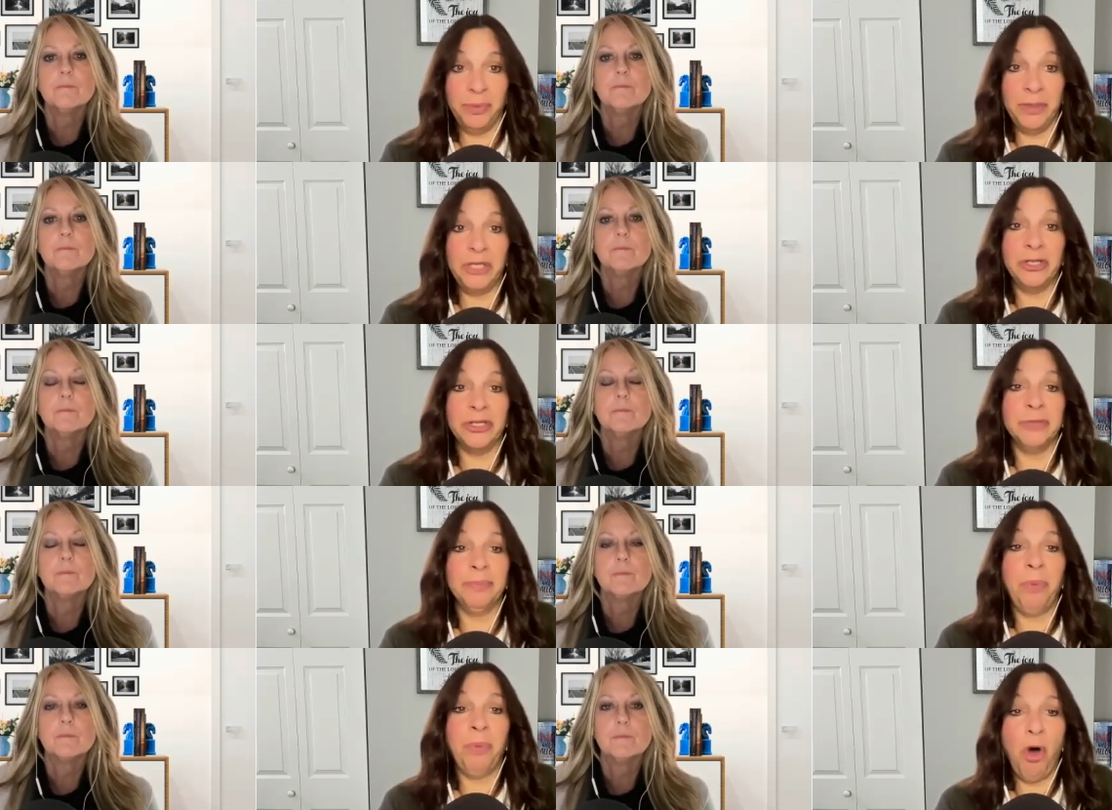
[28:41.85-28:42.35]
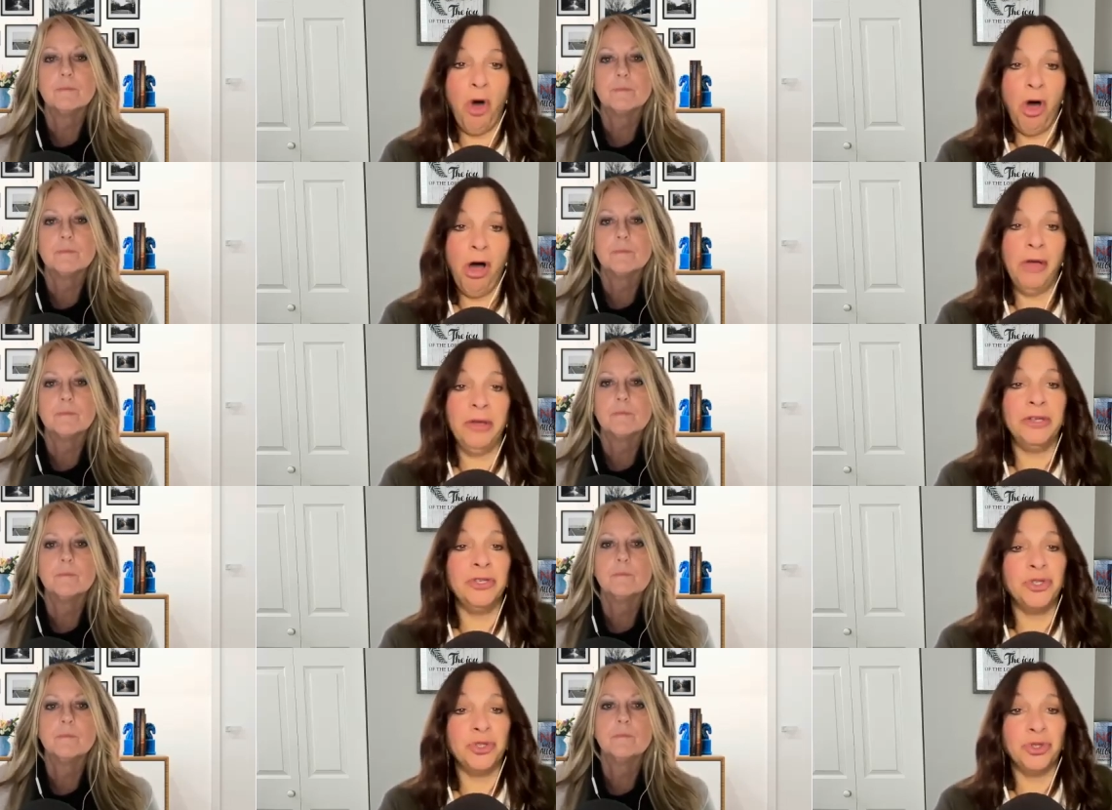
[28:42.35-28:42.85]
Speaker 1: because
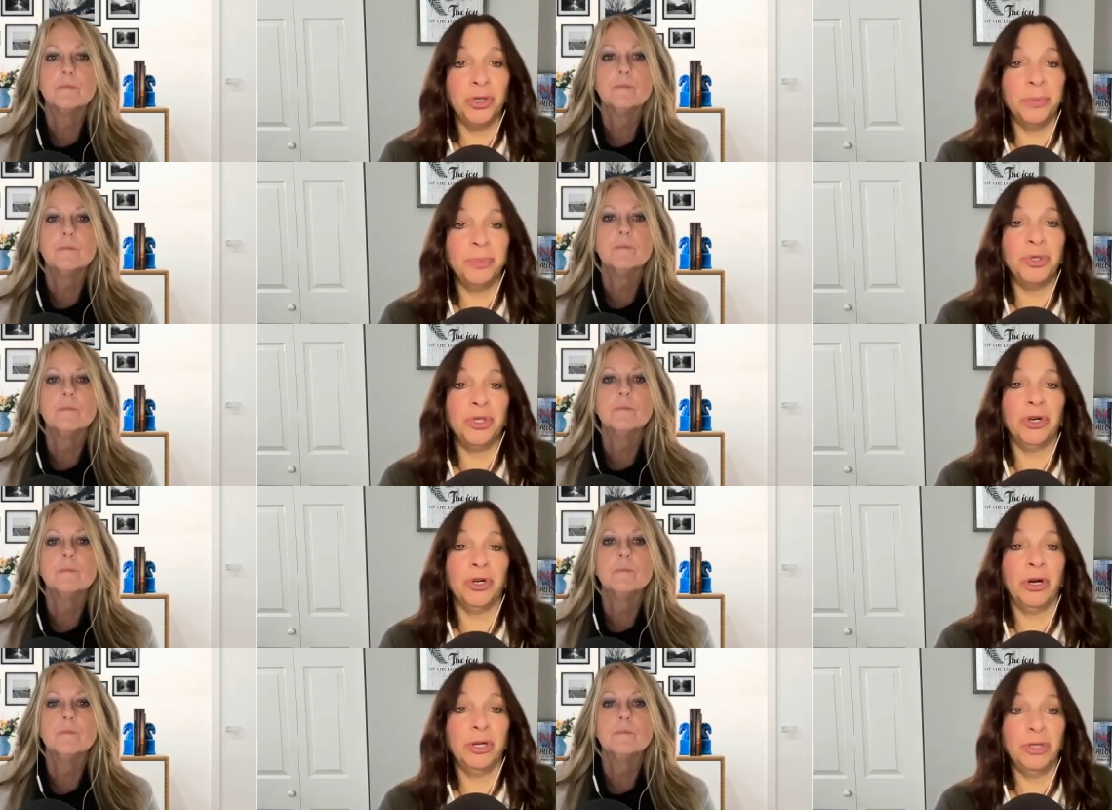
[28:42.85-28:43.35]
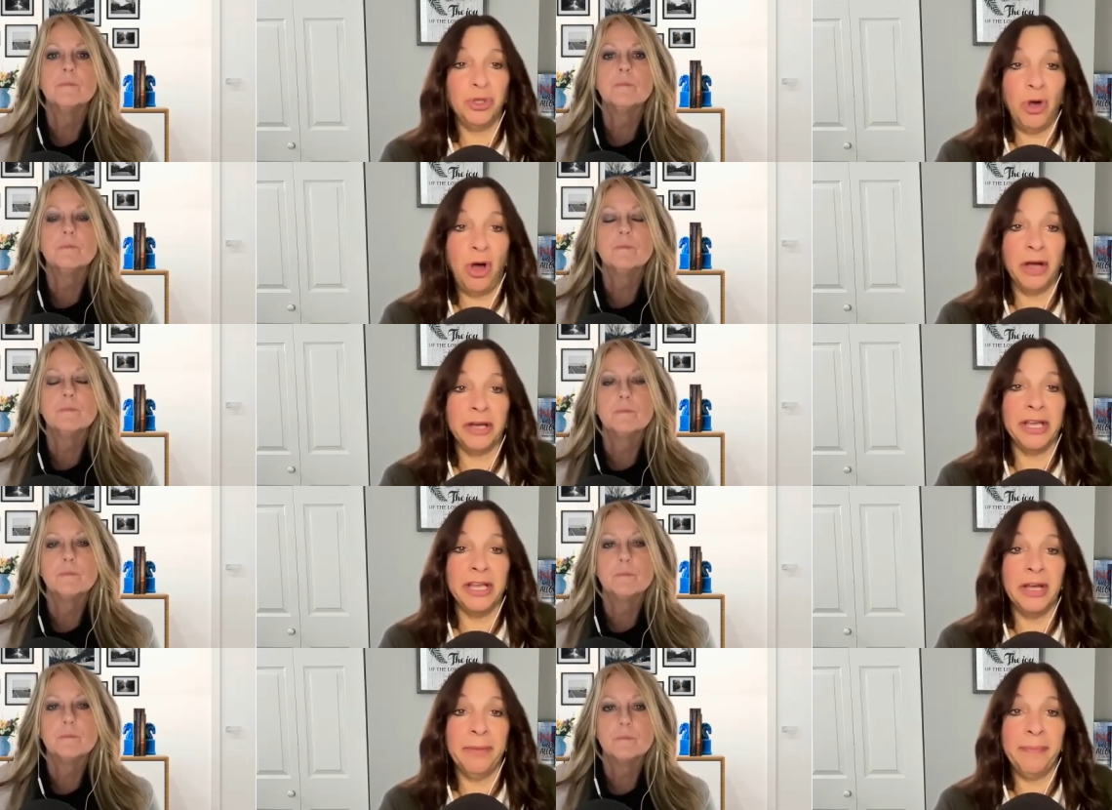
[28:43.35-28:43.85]
Paul and scripture are
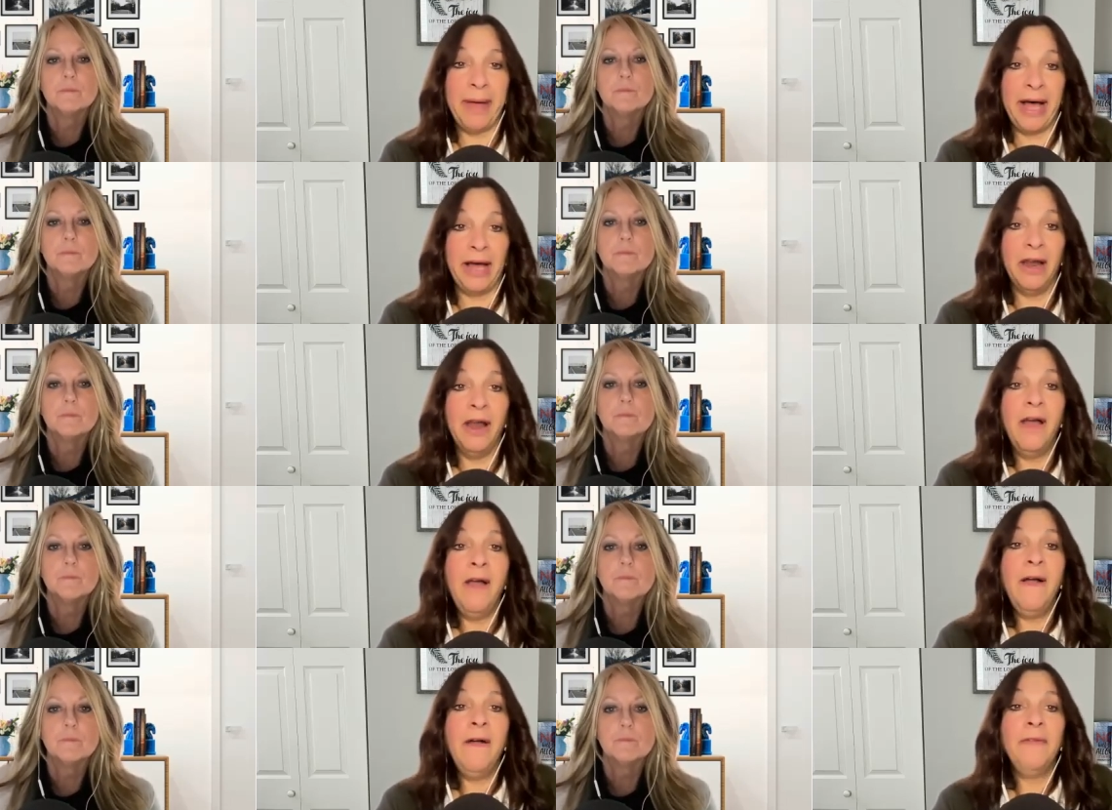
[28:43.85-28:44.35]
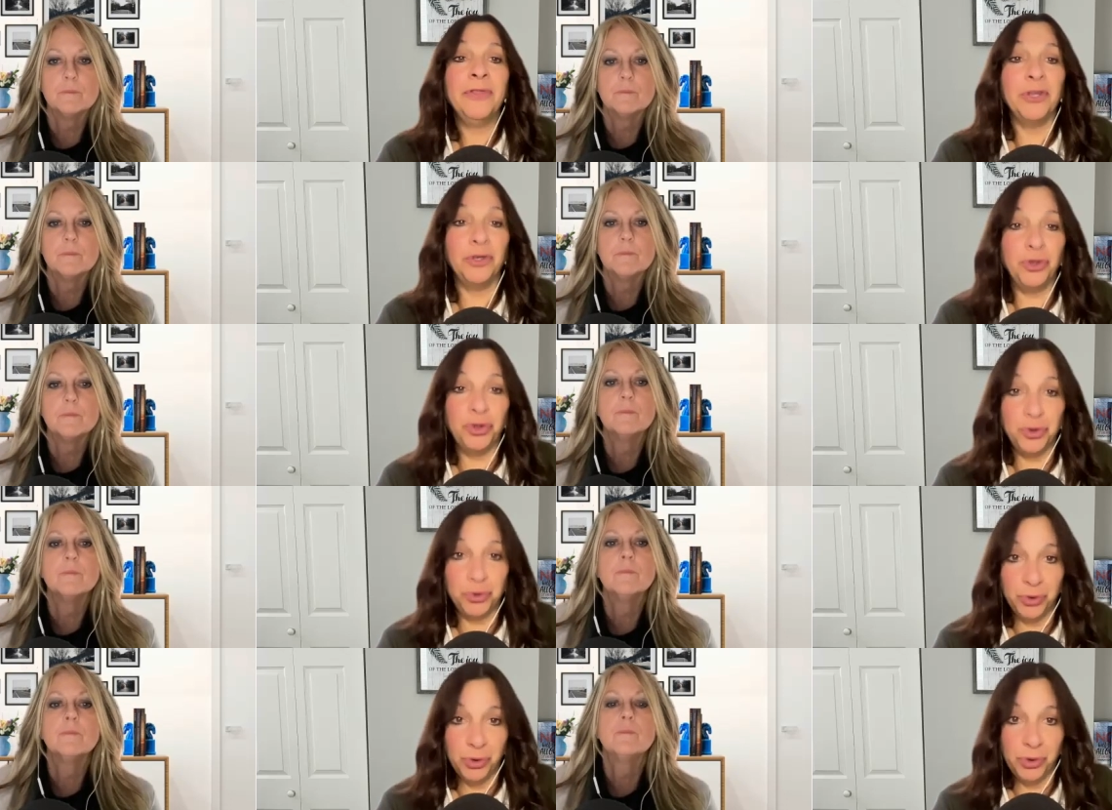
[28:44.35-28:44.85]
talking about the
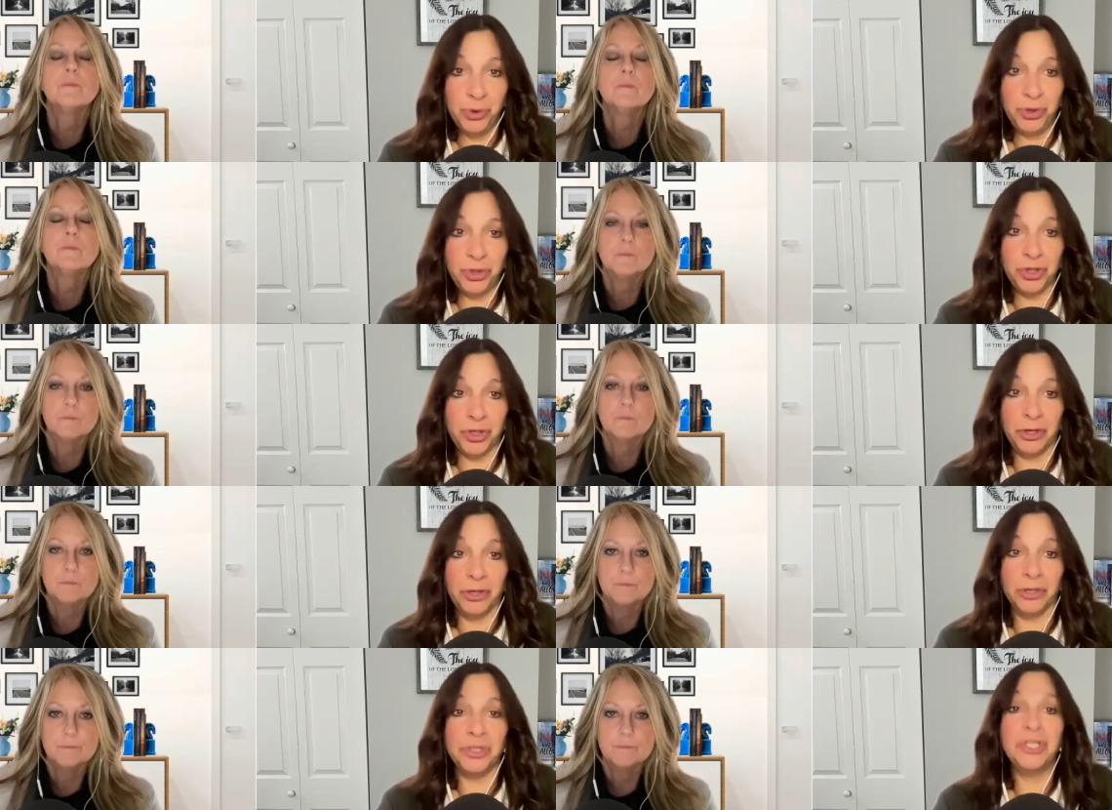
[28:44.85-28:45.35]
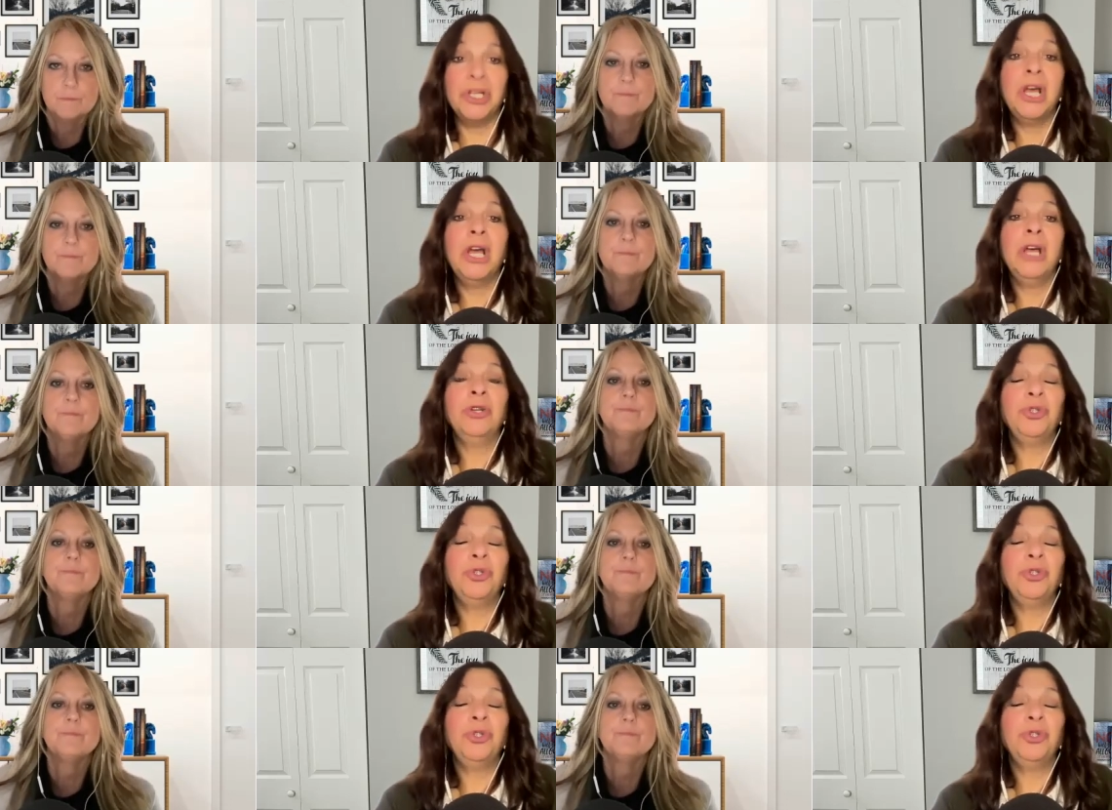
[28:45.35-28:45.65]
true church,